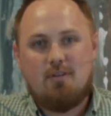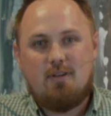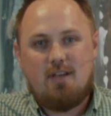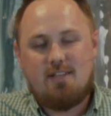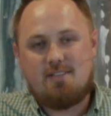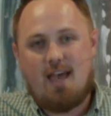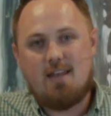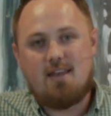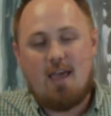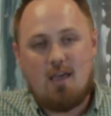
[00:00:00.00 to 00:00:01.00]
in 10
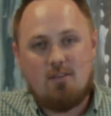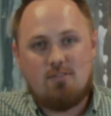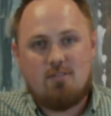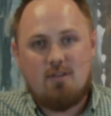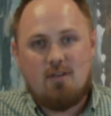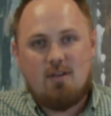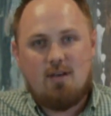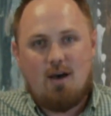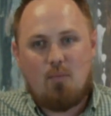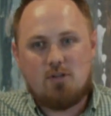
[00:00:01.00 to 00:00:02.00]
days,
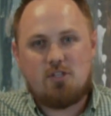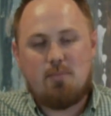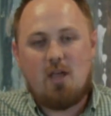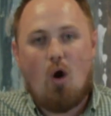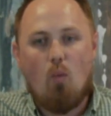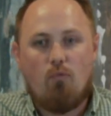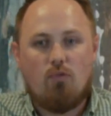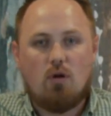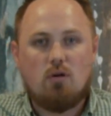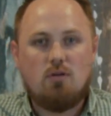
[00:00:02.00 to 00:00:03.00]
I want you to be
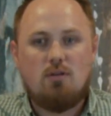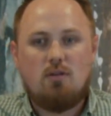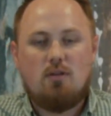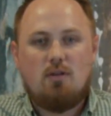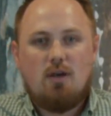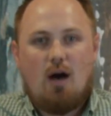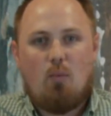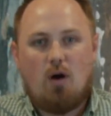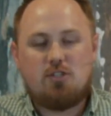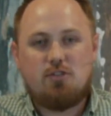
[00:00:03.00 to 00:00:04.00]
hopeful. I
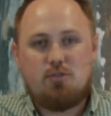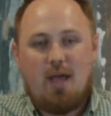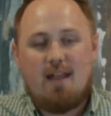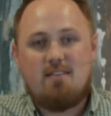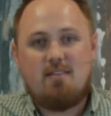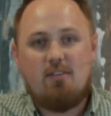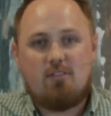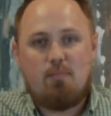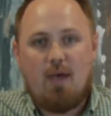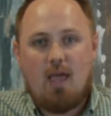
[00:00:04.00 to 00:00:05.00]
want you to
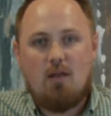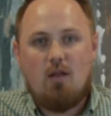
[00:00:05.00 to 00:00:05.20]
anticipate